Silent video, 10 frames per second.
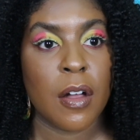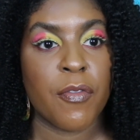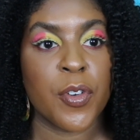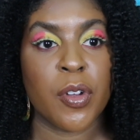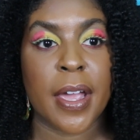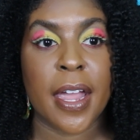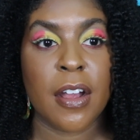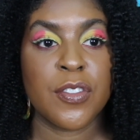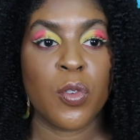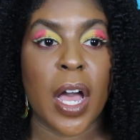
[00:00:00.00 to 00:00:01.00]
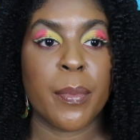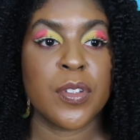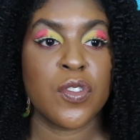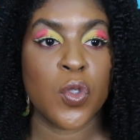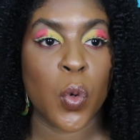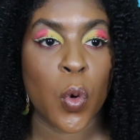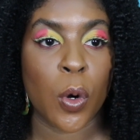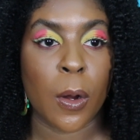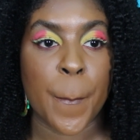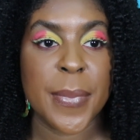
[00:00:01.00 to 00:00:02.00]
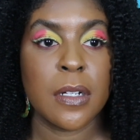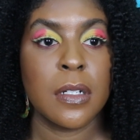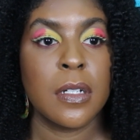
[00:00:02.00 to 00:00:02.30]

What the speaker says: for your hair to absorb